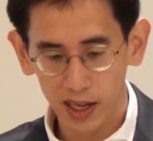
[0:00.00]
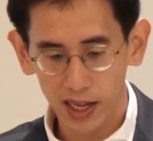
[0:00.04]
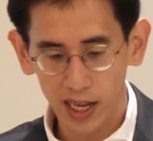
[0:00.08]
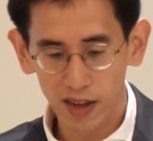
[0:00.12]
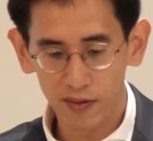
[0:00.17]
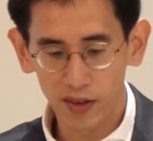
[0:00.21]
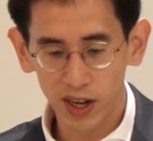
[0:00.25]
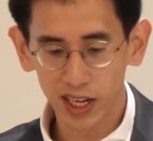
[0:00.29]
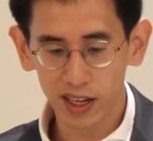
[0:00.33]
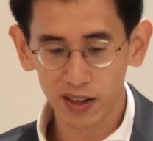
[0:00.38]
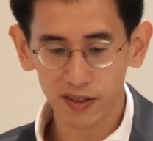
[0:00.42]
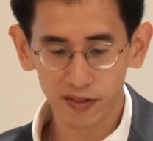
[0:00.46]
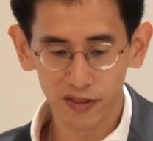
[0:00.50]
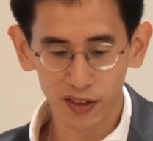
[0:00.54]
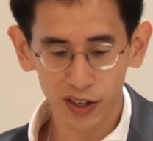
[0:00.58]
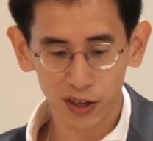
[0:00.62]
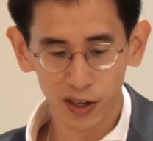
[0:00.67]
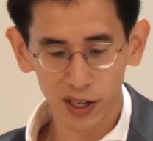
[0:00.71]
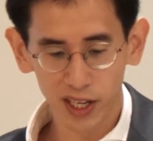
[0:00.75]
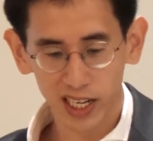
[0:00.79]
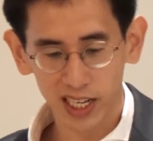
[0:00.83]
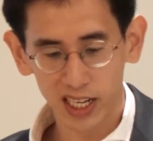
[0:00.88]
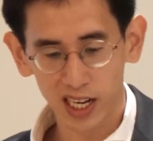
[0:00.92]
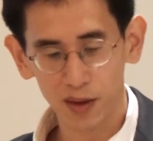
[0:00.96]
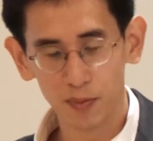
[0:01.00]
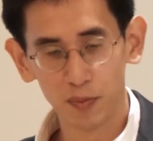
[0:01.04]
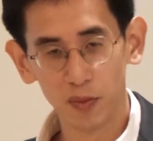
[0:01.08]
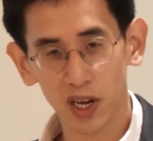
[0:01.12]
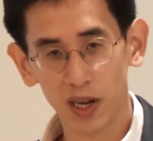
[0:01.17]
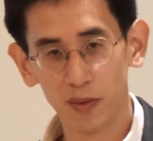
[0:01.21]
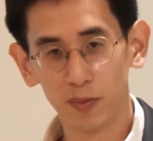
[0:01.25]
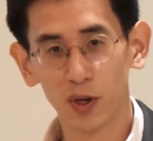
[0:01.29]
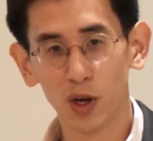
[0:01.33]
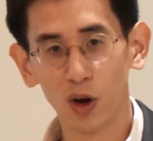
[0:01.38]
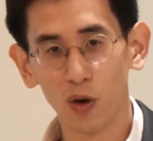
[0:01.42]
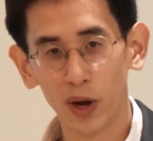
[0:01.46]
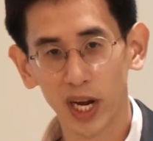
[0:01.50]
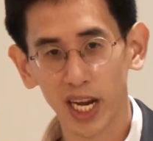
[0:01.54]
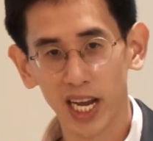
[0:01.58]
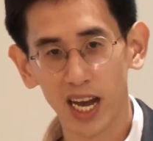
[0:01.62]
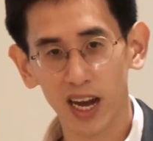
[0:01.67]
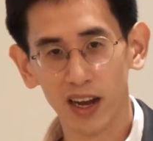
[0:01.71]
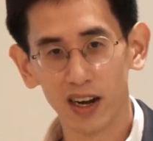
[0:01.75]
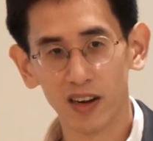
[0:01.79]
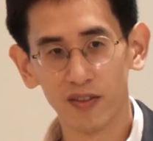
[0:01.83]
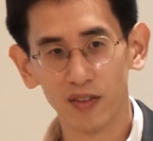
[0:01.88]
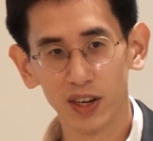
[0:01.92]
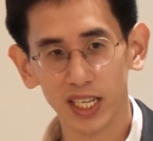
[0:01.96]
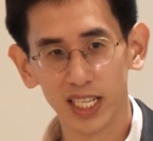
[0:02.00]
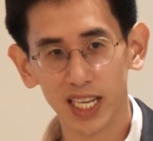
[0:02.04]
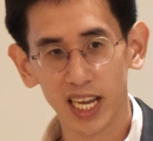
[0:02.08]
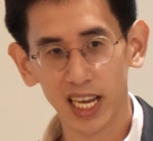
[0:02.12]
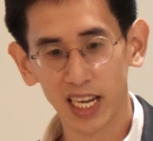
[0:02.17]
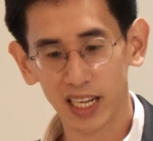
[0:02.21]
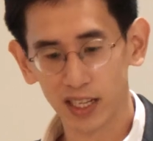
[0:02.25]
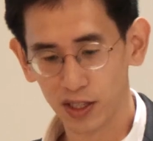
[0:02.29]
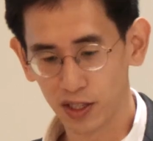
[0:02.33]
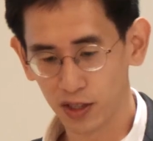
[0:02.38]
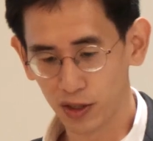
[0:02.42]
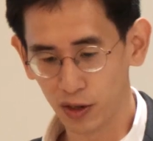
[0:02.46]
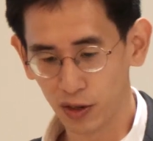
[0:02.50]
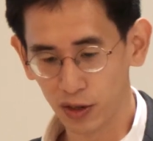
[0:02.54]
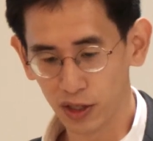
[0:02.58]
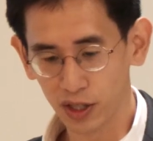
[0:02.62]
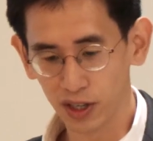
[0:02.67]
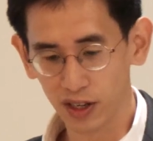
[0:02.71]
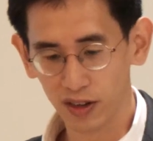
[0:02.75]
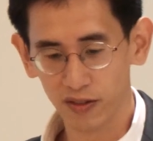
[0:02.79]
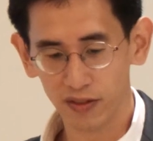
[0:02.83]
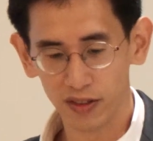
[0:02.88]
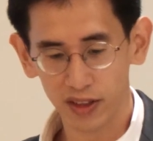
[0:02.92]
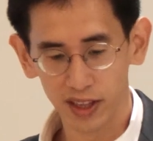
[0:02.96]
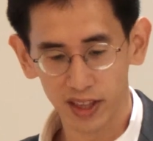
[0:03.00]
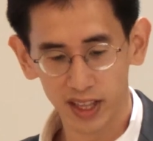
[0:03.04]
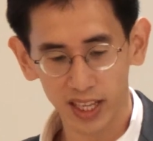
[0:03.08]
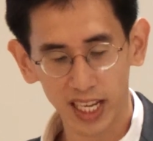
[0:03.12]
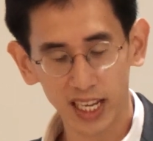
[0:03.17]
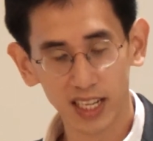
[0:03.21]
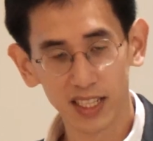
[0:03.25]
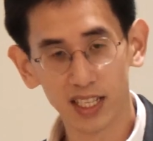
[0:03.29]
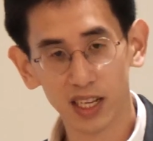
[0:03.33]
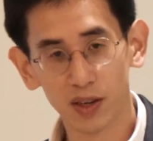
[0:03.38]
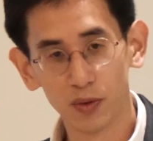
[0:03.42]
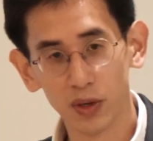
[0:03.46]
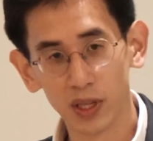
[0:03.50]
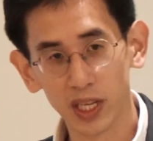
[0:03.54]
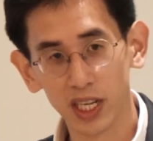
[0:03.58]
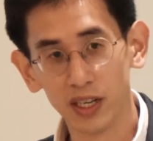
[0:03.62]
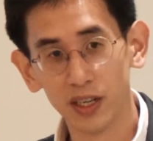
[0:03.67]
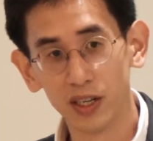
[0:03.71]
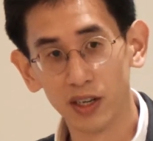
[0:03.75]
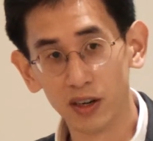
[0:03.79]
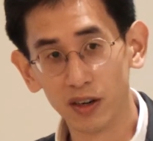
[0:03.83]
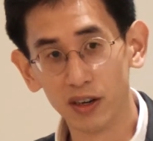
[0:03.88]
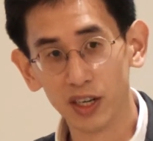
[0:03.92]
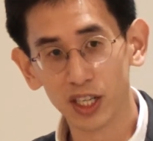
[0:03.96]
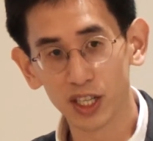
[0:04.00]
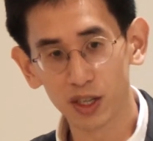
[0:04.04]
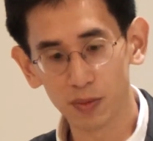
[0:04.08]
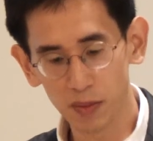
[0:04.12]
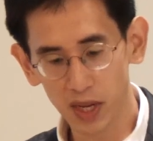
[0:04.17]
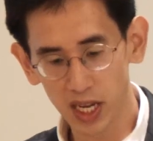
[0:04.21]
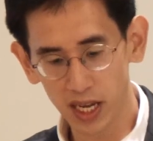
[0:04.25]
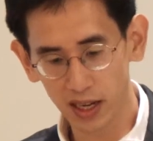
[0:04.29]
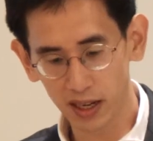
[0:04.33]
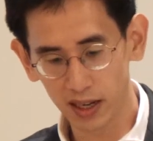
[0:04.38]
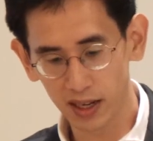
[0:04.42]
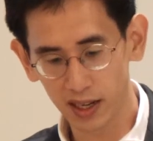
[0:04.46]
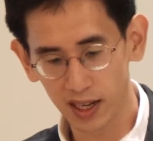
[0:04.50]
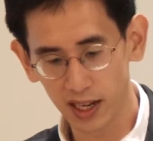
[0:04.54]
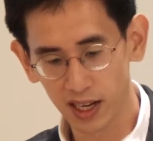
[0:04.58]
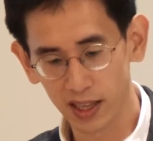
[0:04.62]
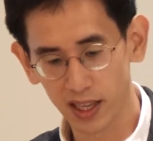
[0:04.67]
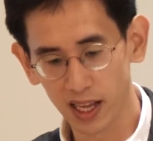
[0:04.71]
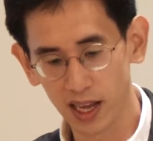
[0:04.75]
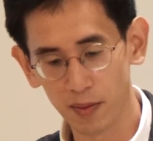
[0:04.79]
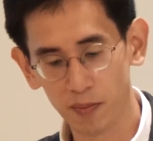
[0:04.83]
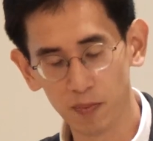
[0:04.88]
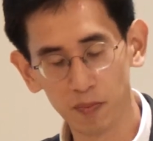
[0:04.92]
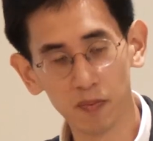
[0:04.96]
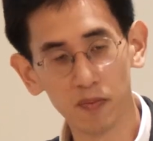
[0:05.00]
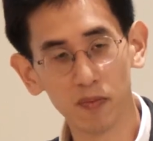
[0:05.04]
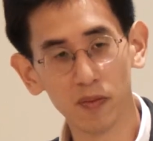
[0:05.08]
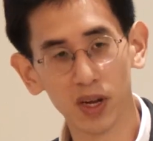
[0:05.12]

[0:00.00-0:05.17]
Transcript: If I can feel like I'm going out every day in search of the things that really nourish me and that